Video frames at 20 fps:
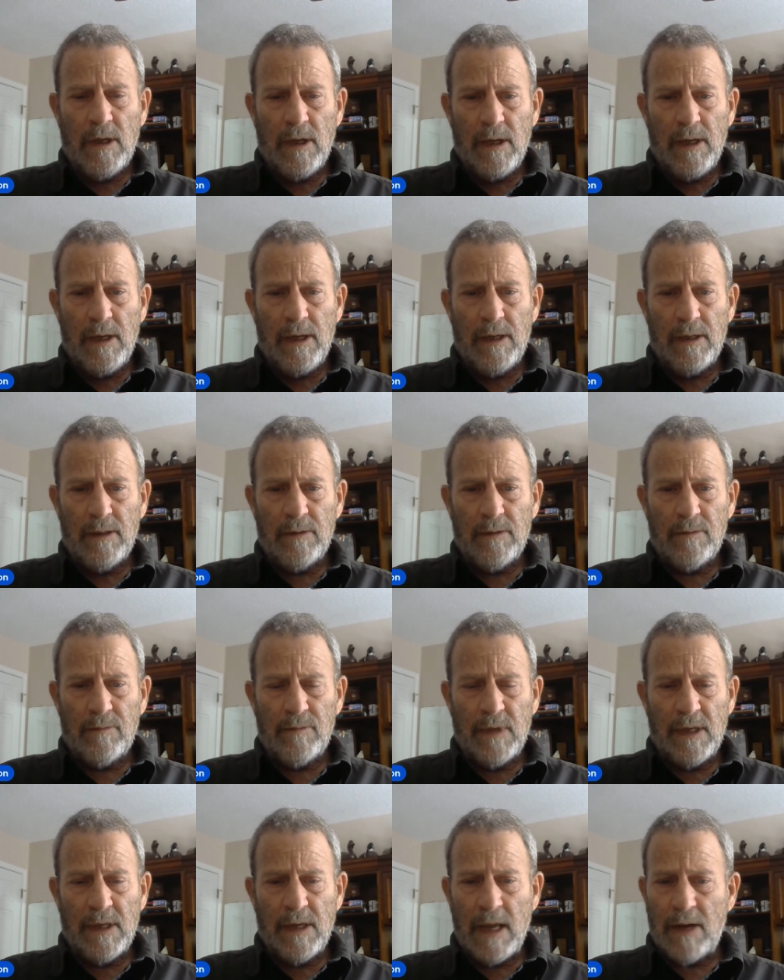And
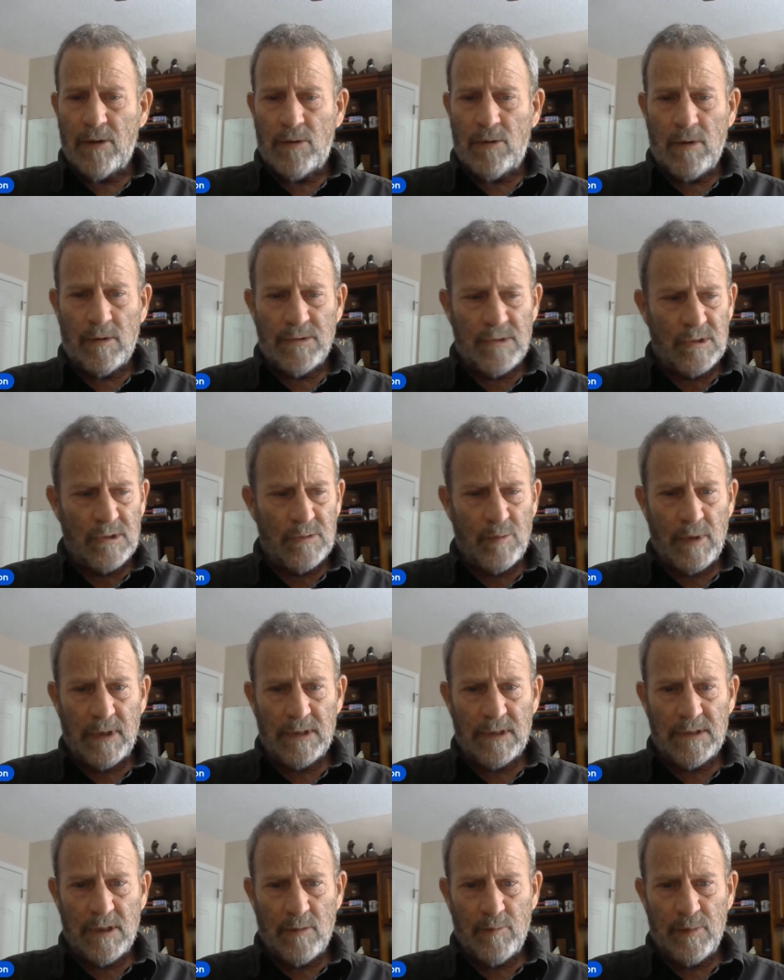then agriculture
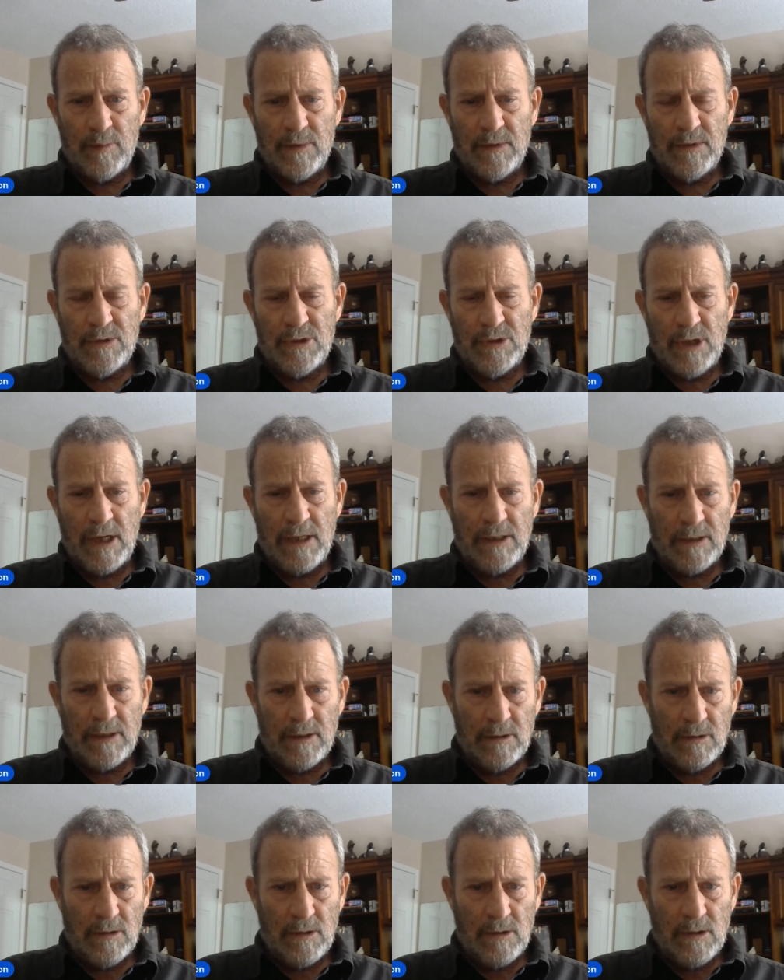springs up in
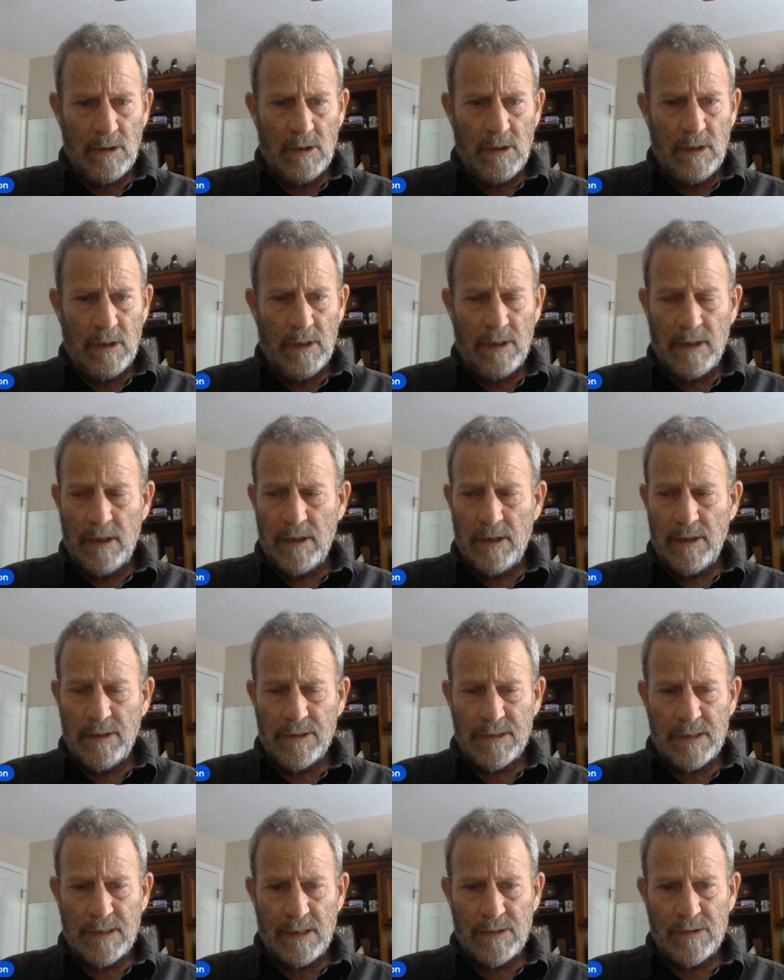China and, and in
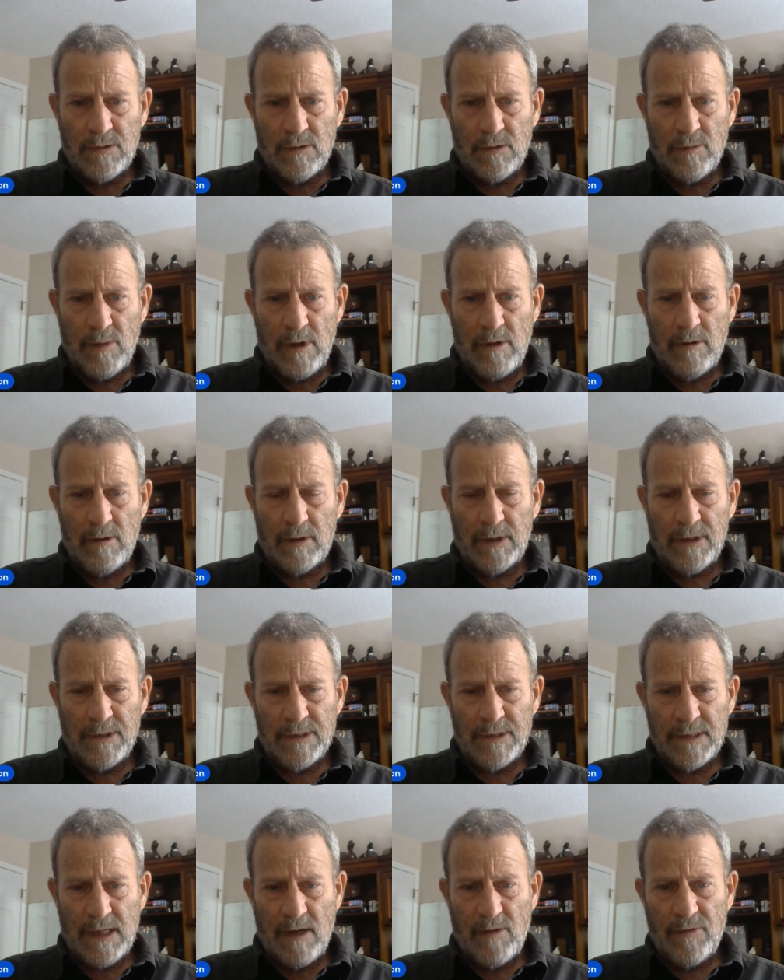Central America and in
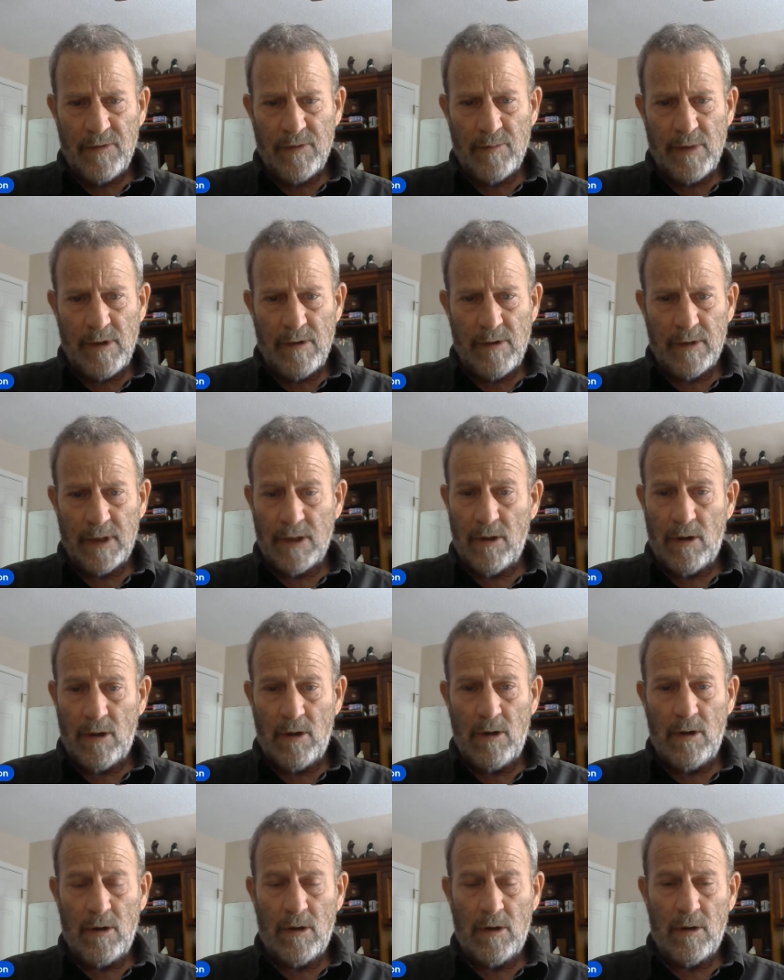South America, and
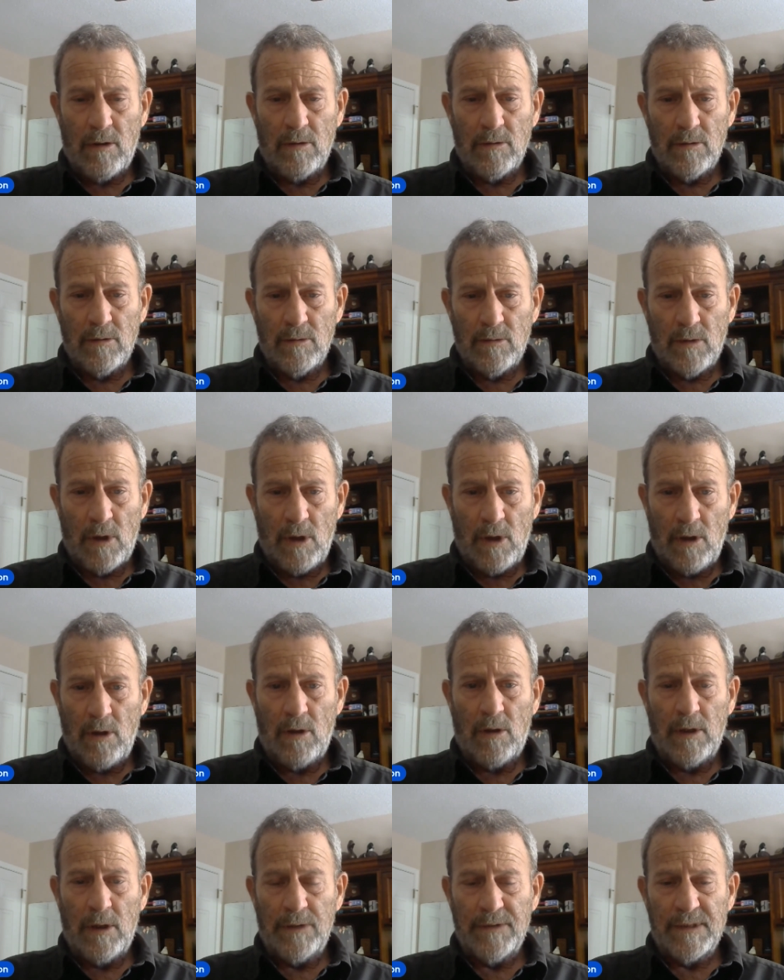all,
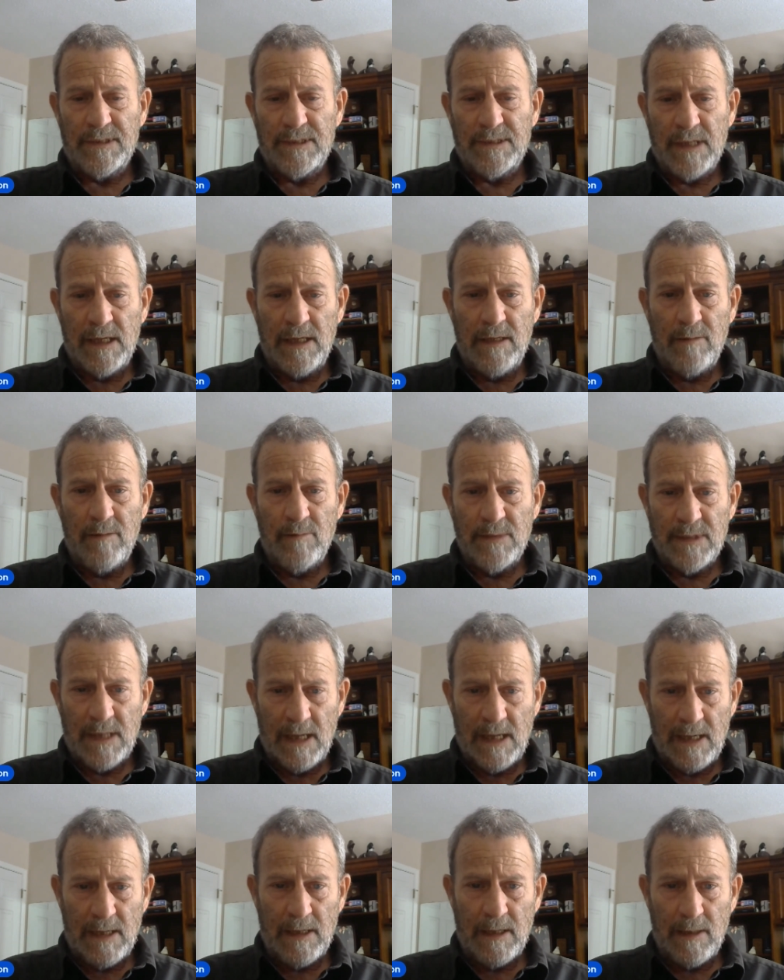all at the same
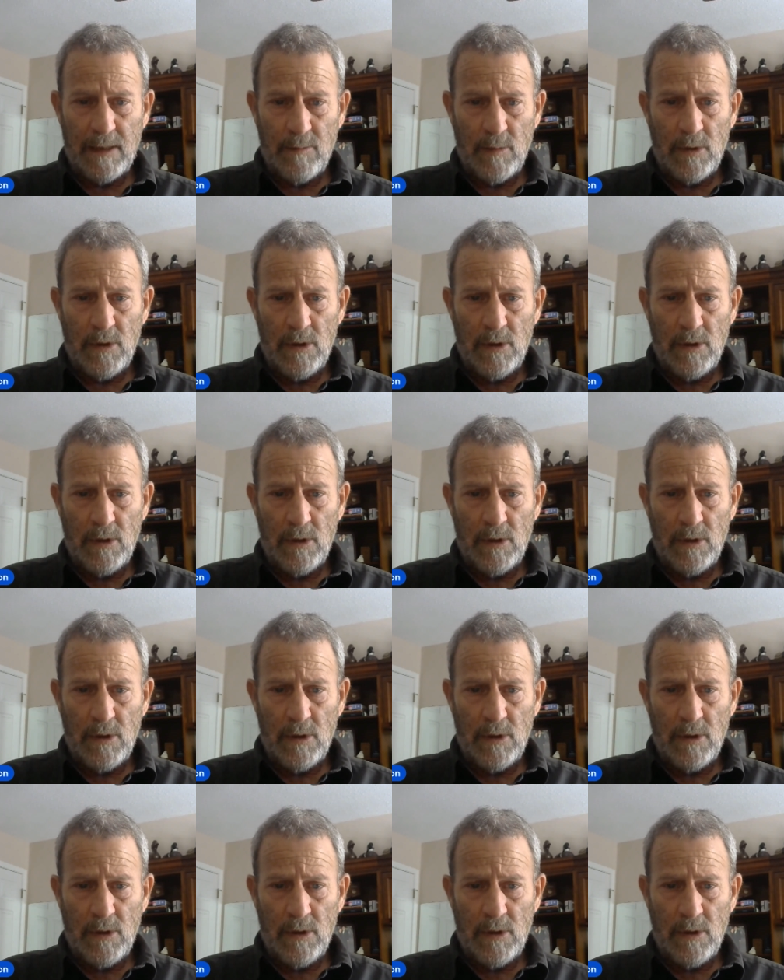time.